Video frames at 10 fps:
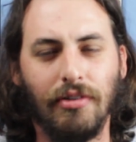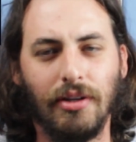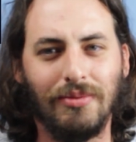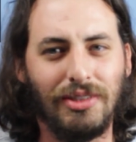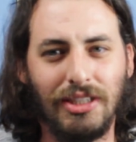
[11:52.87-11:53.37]

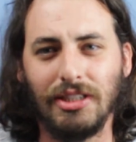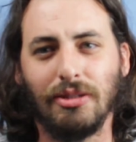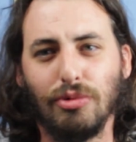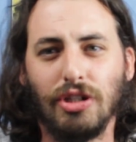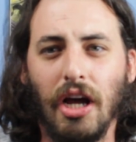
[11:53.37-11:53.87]
a
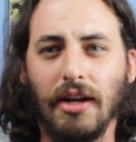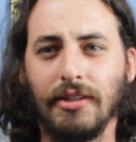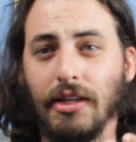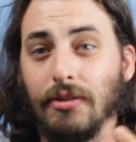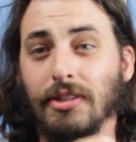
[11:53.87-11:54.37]
System
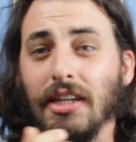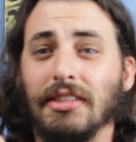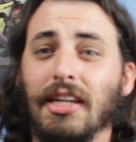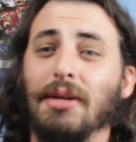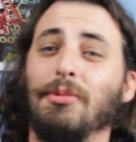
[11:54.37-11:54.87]
Shock Deus
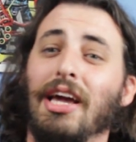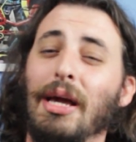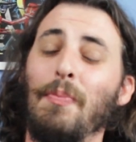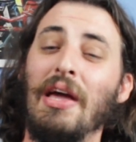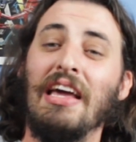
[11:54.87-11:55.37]
Ex type
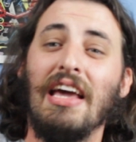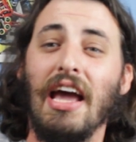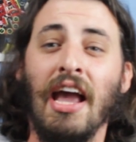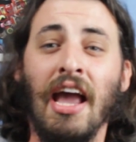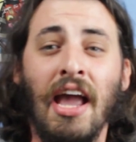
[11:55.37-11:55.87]
game,
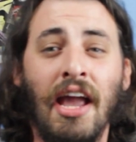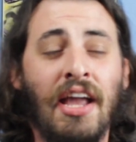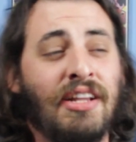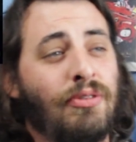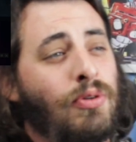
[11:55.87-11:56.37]

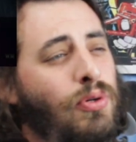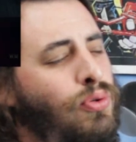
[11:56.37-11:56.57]
and